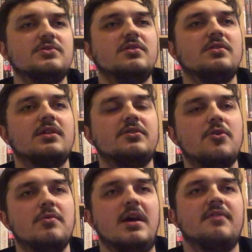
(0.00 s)
so that they
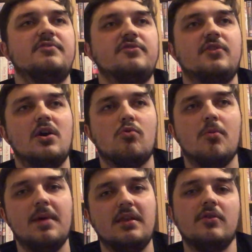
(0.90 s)
don't have to fight a
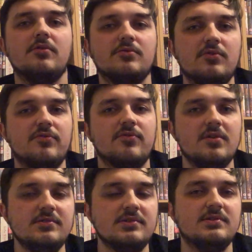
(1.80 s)
rebellion on two
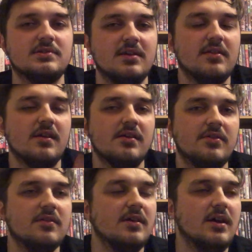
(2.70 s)
fronts, because they think
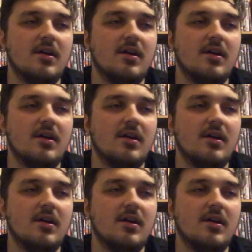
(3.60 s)
that